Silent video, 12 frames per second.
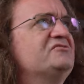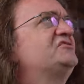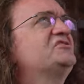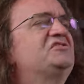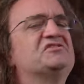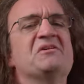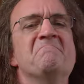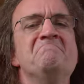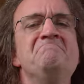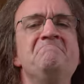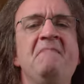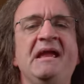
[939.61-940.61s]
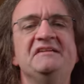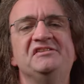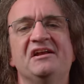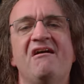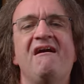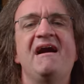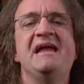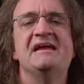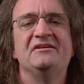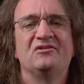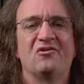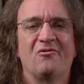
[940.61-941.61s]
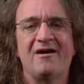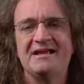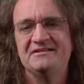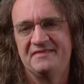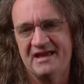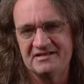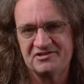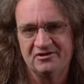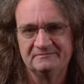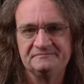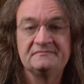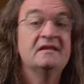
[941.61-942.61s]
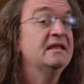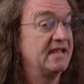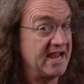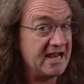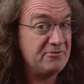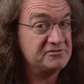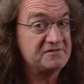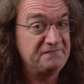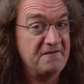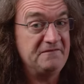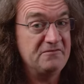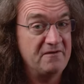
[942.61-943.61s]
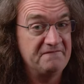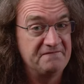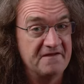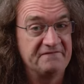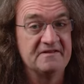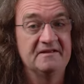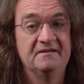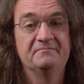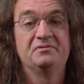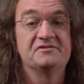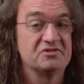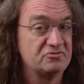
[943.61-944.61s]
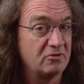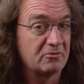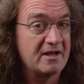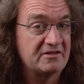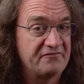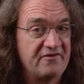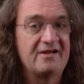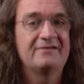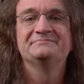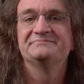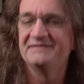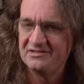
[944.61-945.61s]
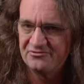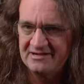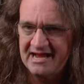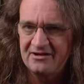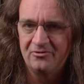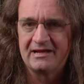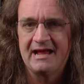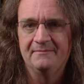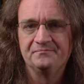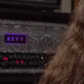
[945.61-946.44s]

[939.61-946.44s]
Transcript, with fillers: There's just this amazing high end grind to that tone. And it was a 5150 plus a dual rectifier into an angle cab.